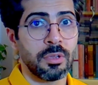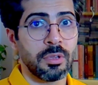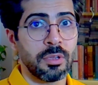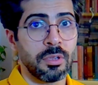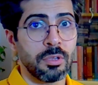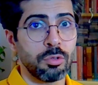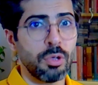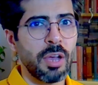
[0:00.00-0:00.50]

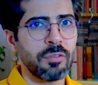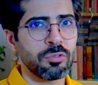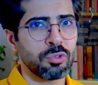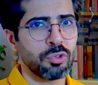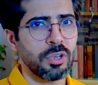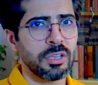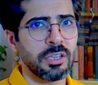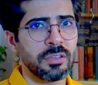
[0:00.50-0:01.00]
You have
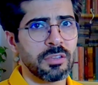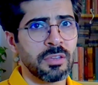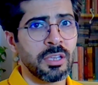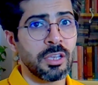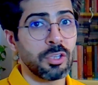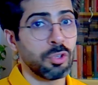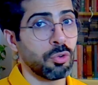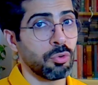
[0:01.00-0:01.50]
traded
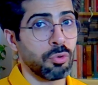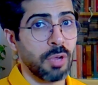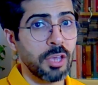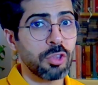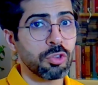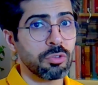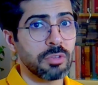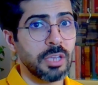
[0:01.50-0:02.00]
your
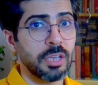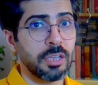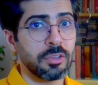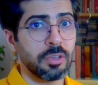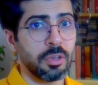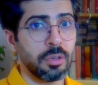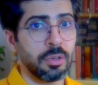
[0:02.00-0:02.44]
ratio data